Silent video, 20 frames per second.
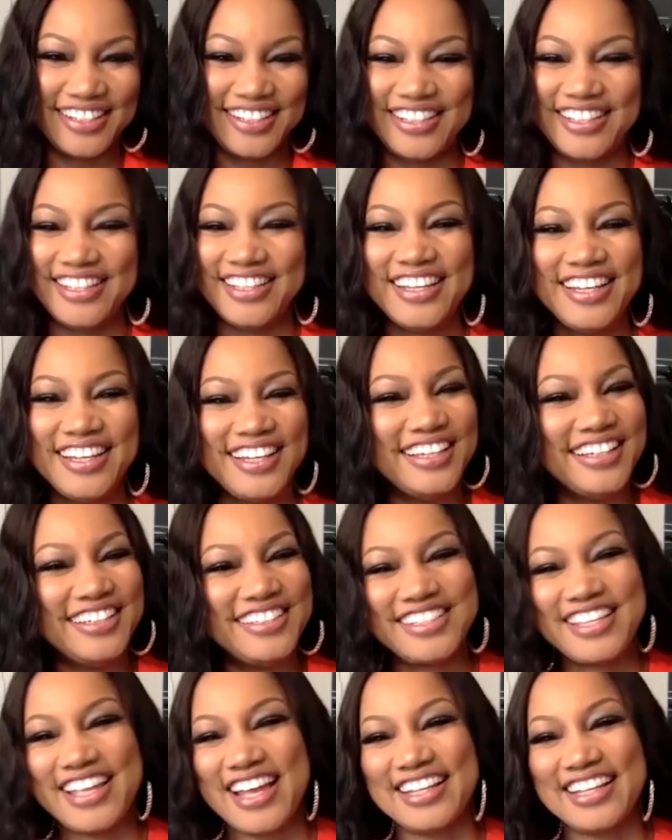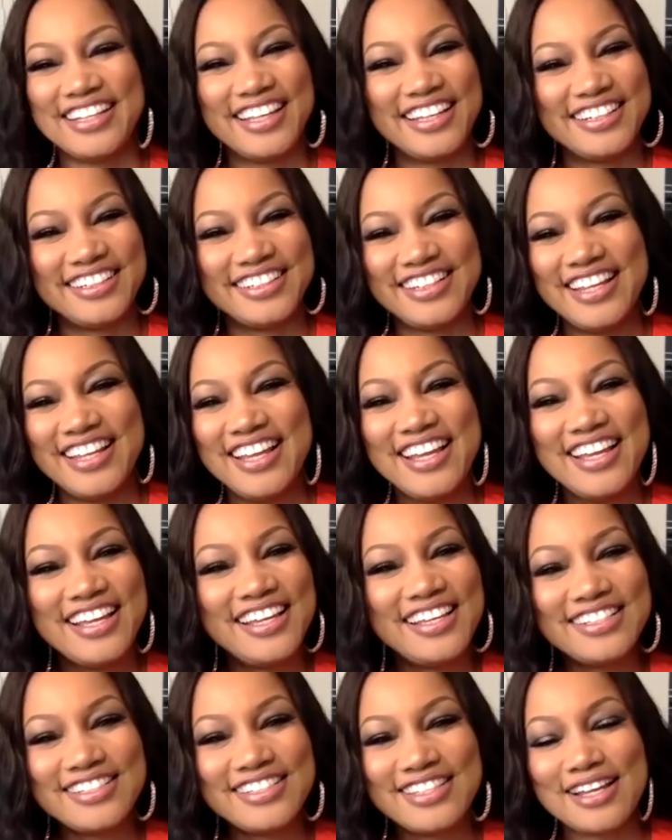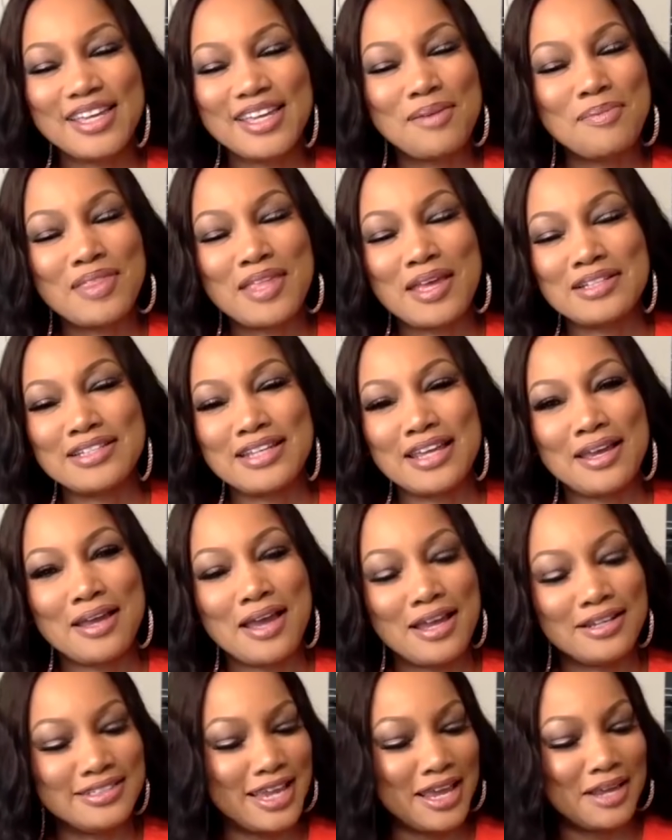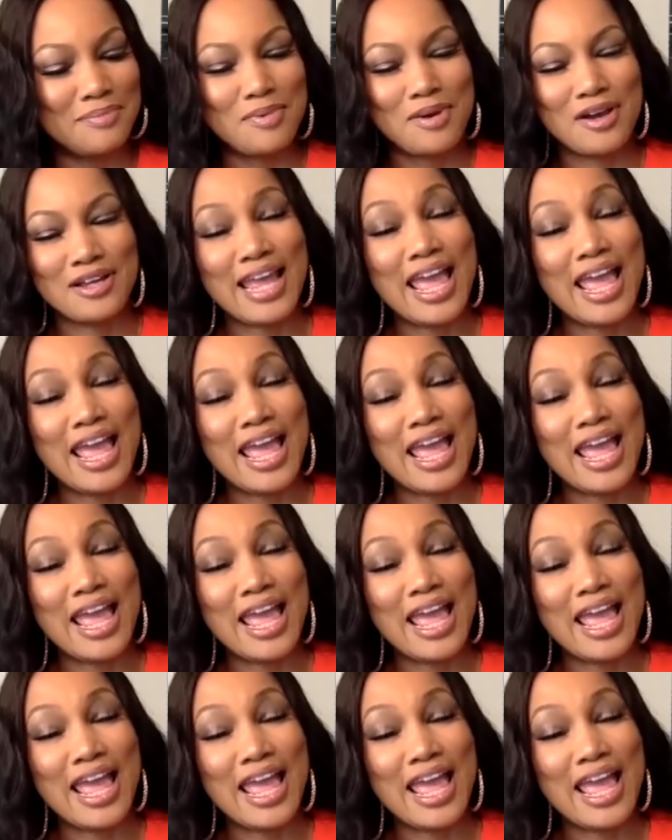he, he's not letting. He's not keeping that dad, dad bod